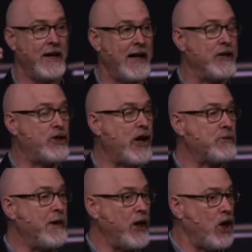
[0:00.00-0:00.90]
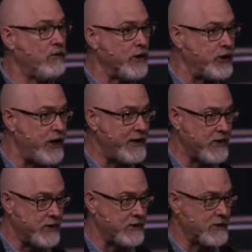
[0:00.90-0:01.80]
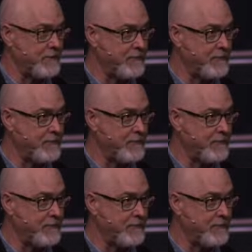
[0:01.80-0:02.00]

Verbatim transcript: in judgment over Jesus.